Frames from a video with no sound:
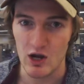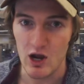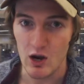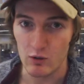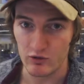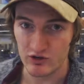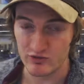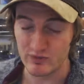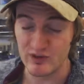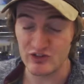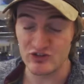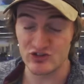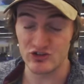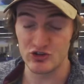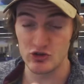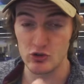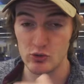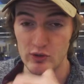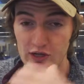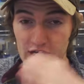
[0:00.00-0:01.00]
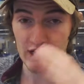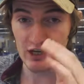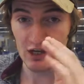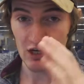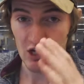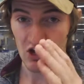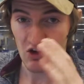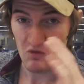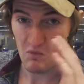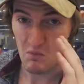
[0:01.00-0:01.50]
which means you're doing
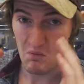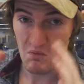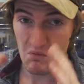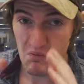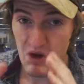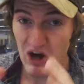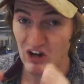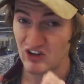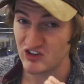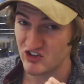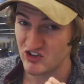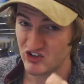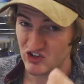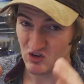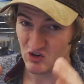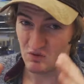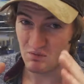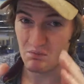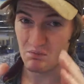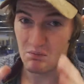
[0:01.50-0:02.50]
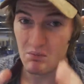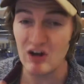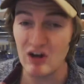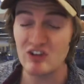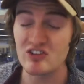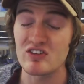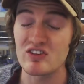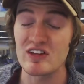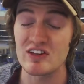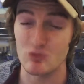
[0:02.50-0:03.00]
much
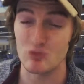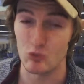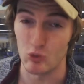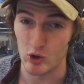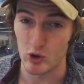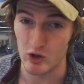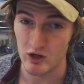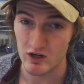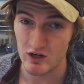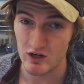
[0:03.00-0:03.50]
less work